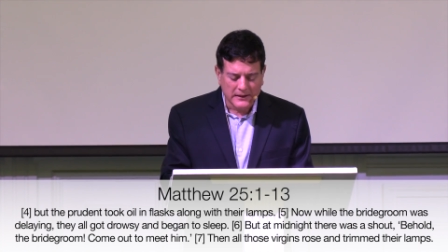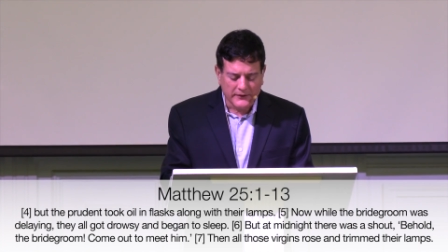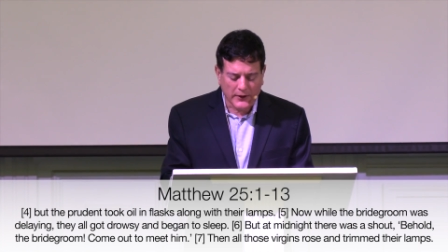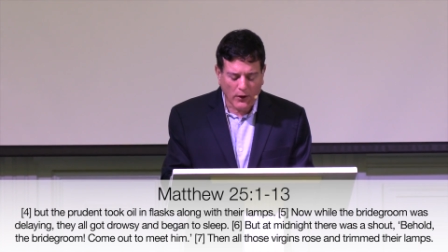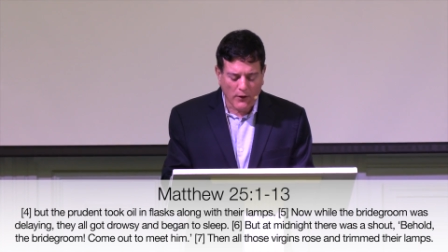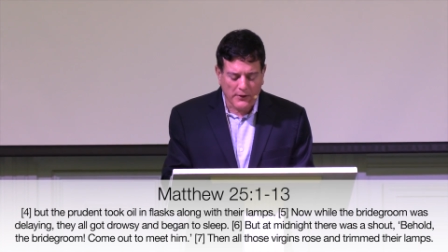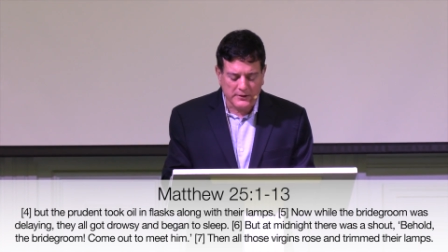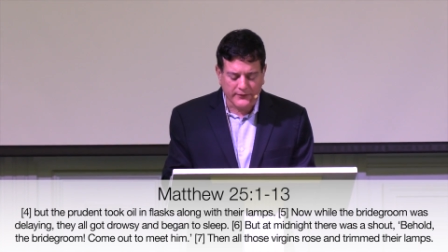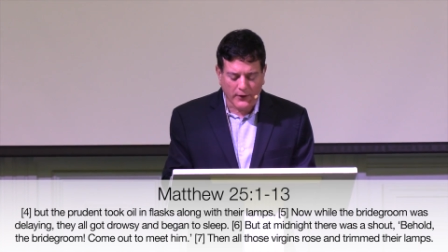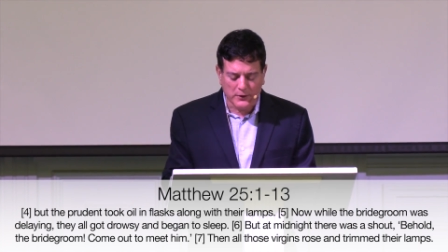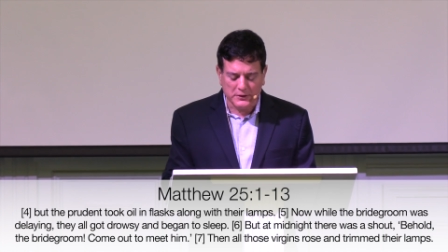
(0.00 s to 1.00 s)
Then all those
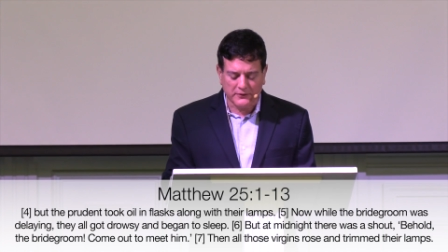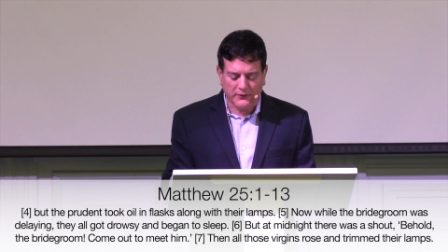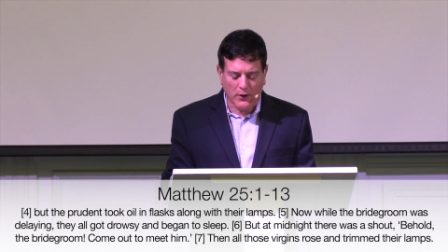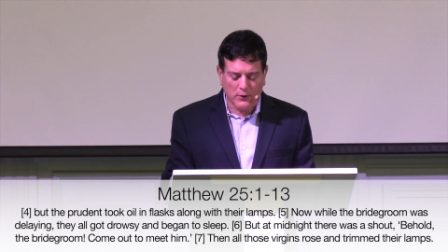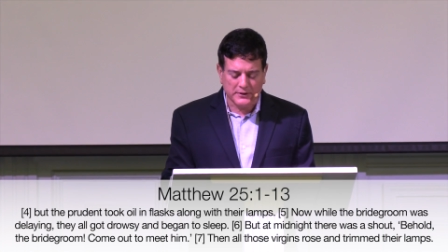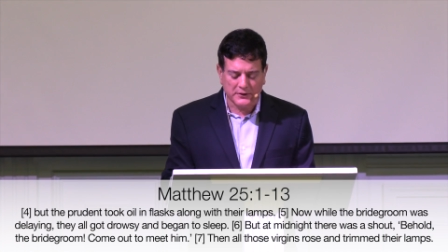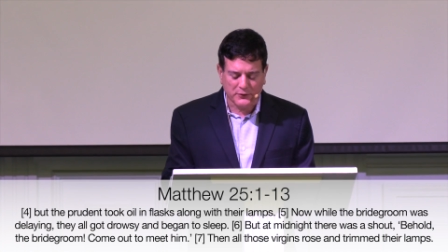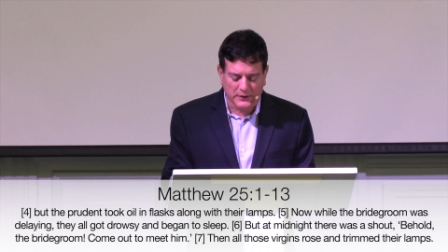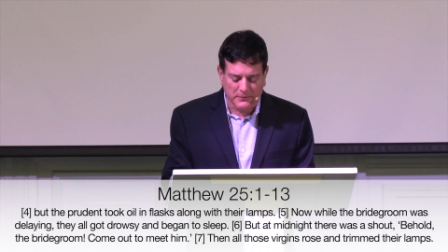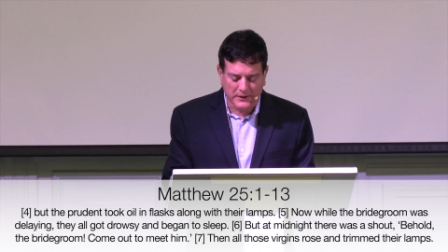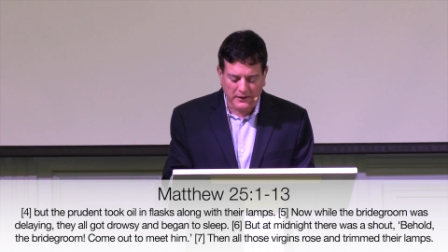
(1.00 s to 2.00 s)
virgins rose and
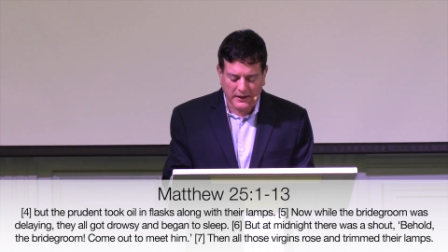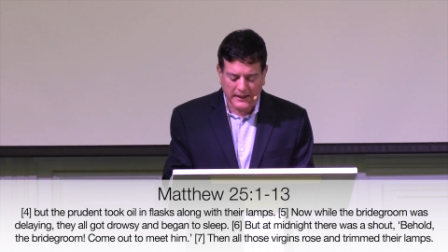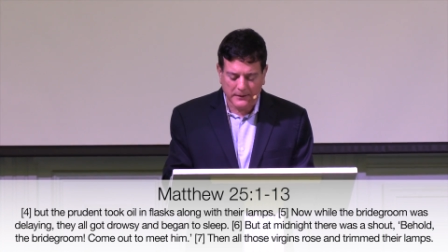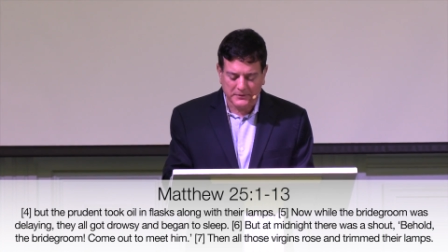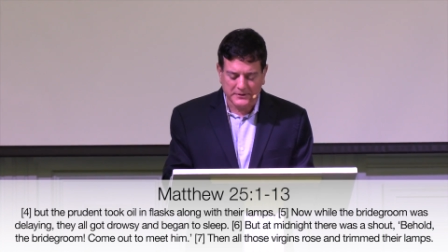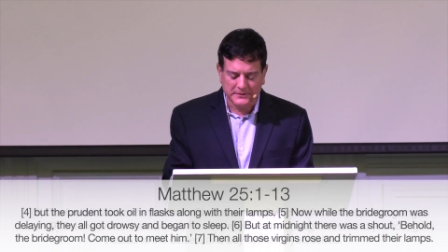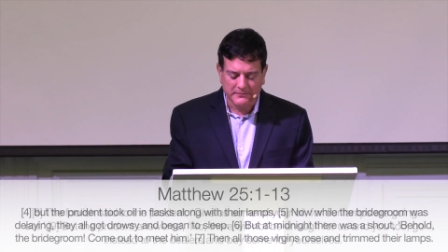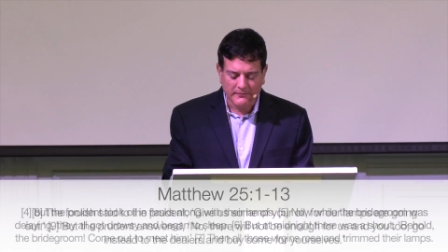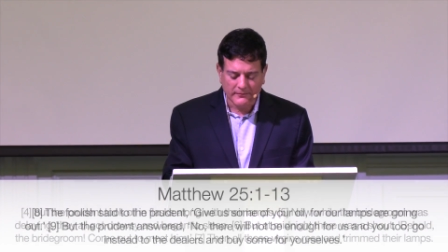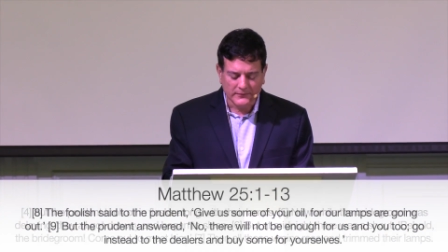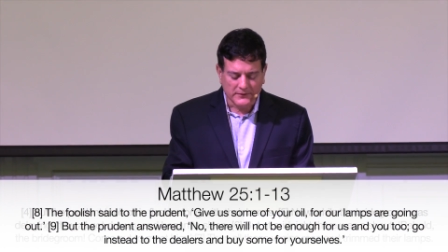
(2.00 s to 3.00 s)
trimmed their lamps.
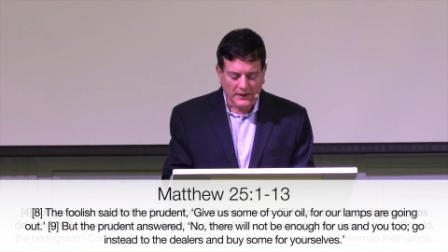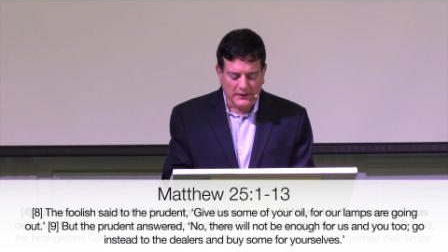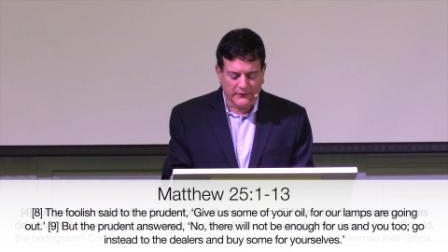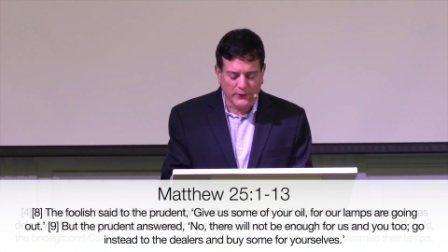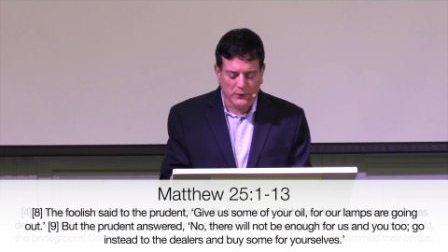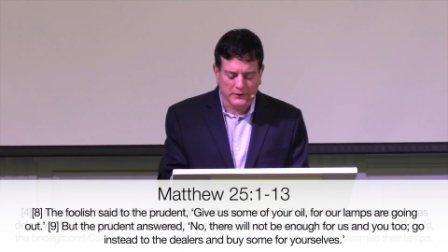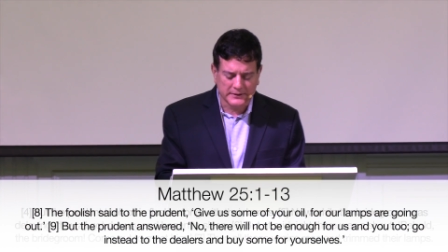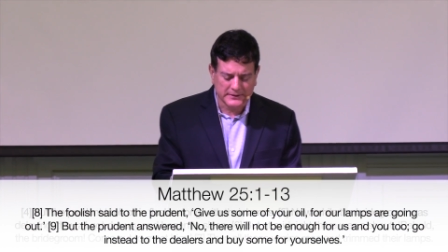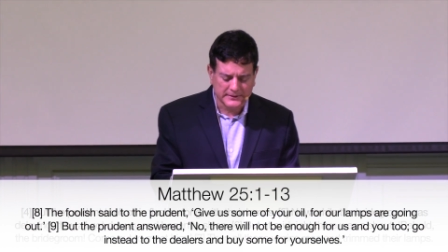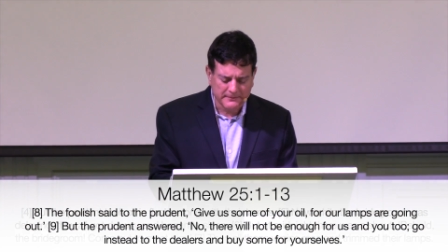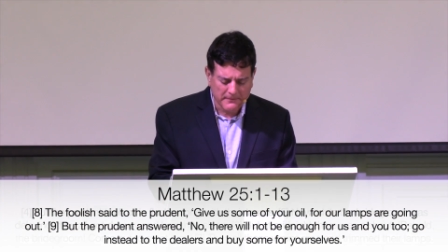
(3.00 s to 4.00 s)
The
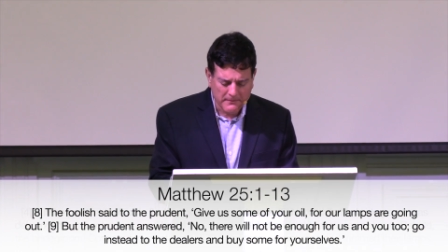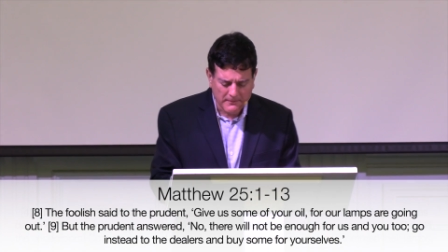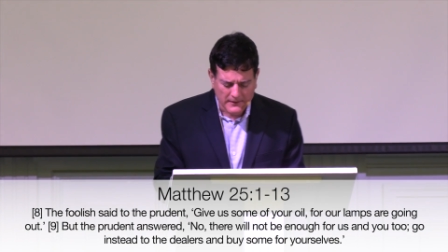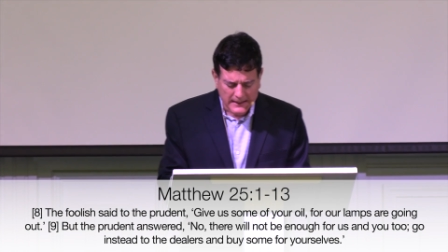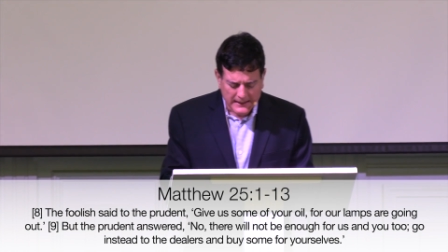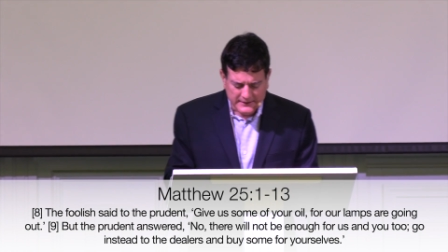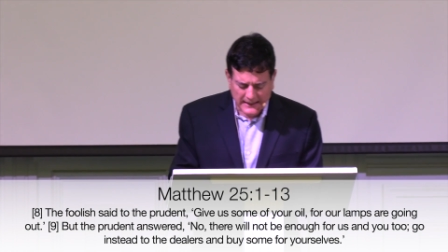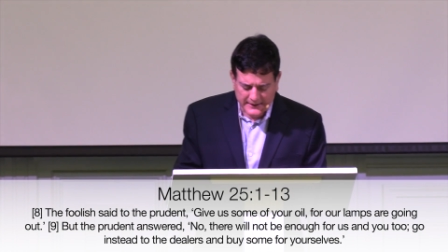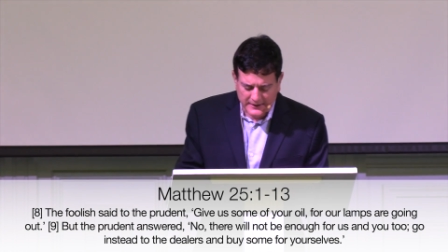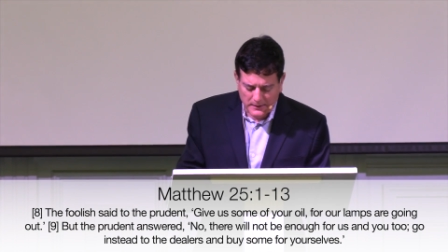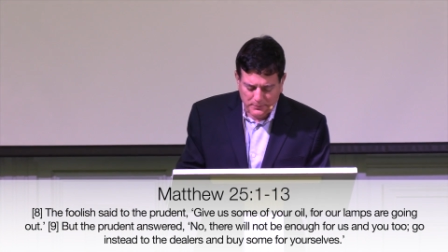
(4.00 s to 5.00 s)
foolish
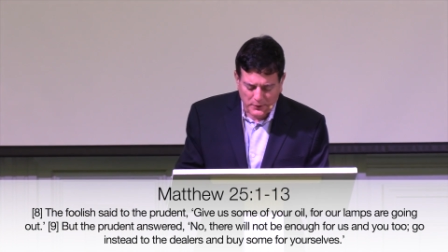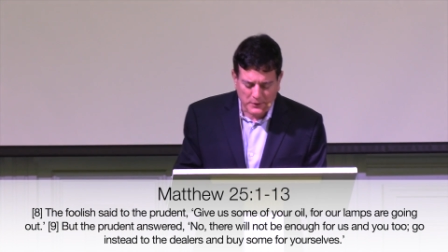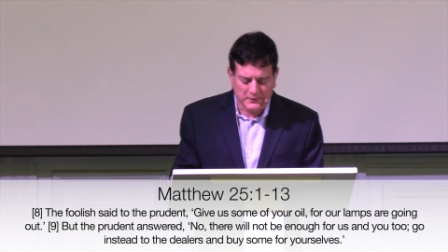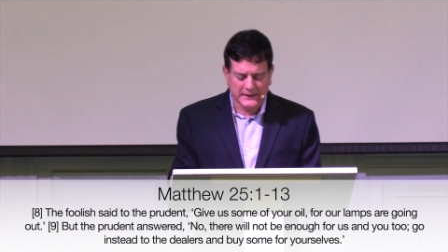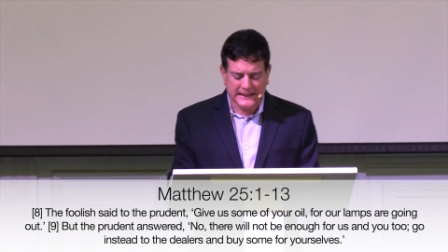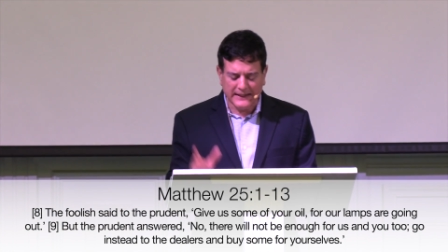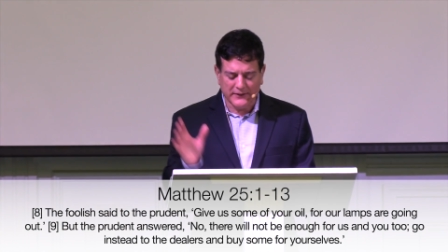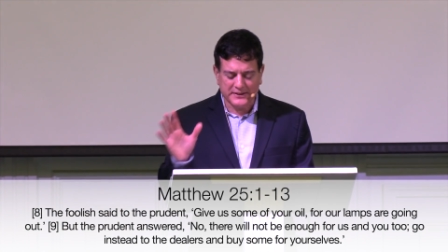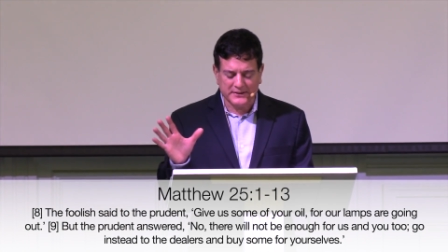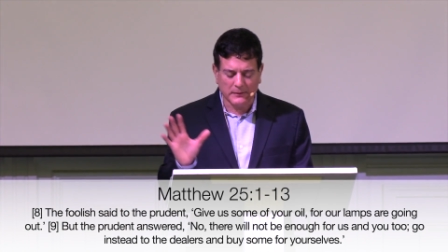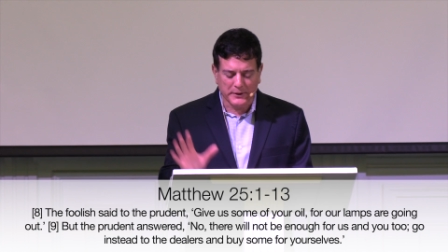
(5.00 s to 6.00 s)
said to the prudent, 'Give
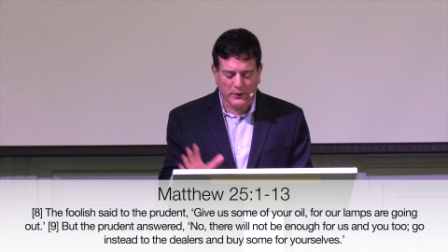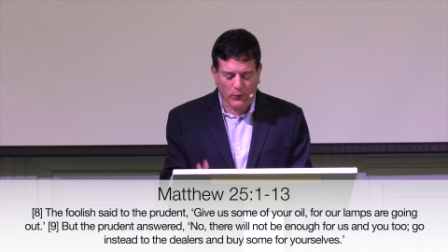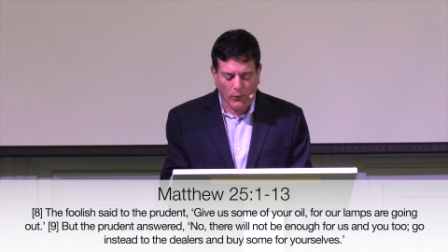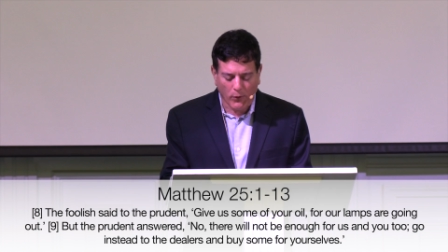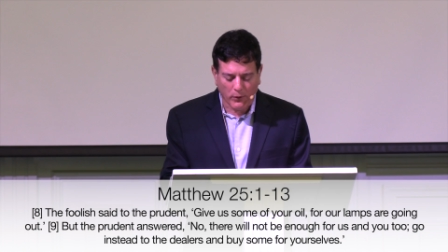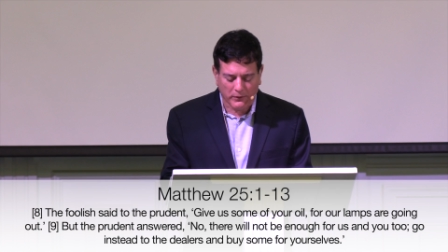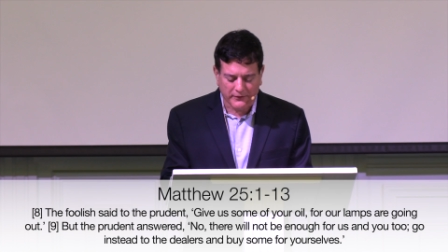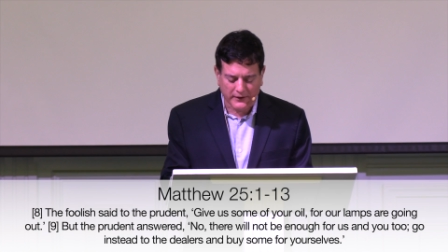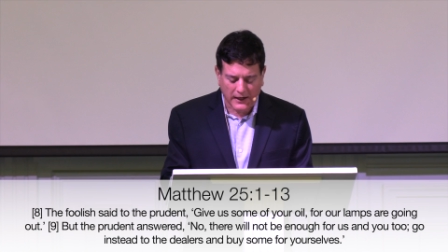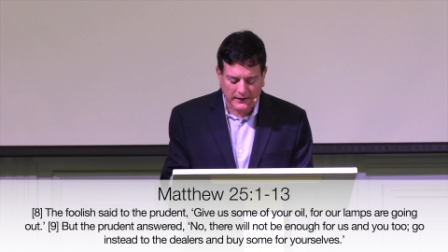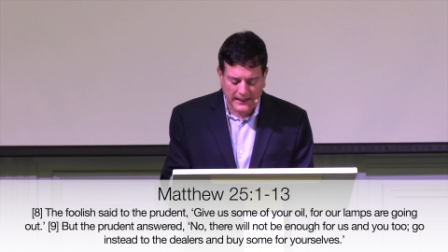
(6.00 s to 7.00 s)
us some of your oil,
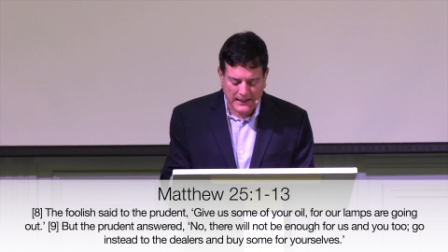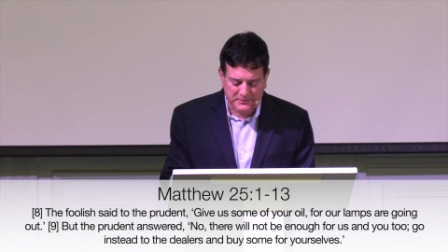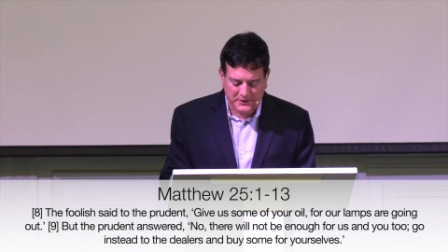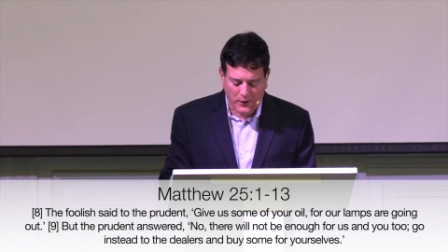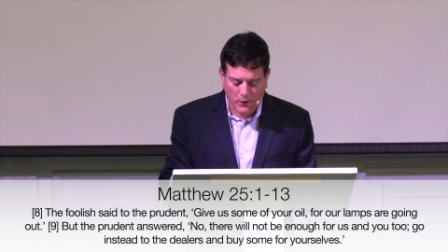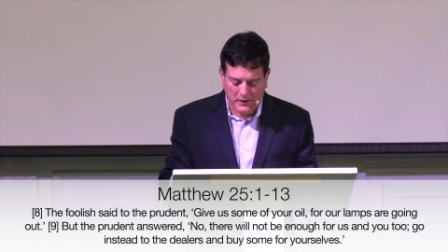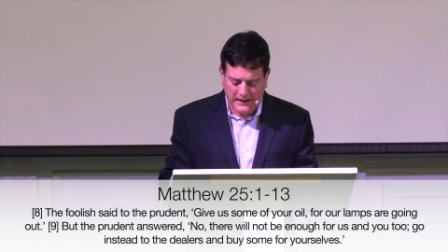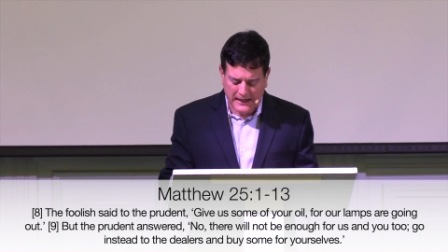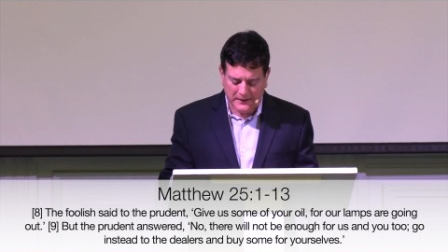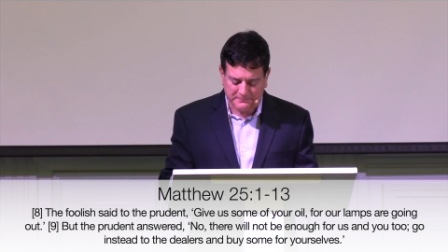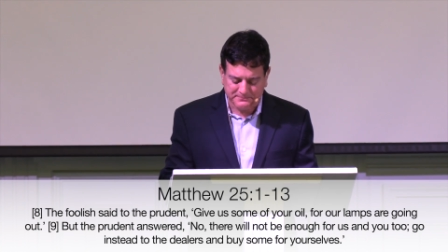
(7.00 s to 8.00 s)
for our lamps are going
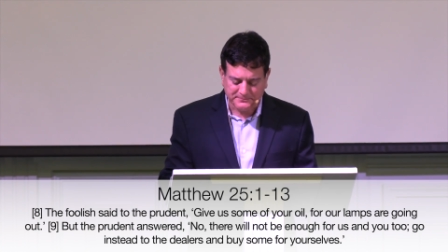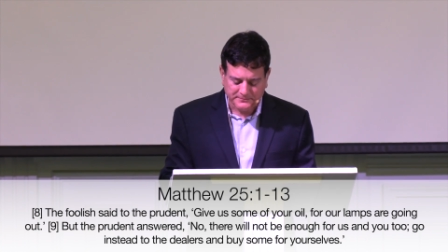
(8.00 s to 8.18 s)
out.'